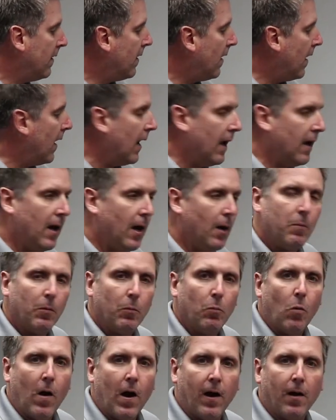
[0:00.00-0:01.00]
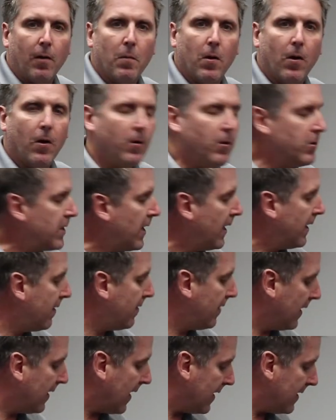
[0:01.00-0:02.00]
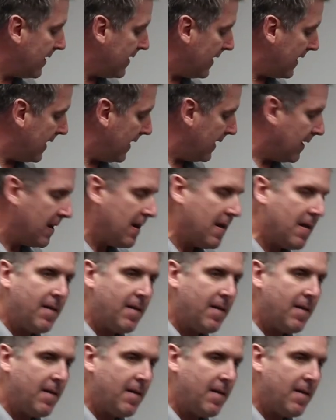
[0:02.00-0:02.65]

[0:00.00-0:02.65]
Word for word: uh, helping wire motors, anything that you need.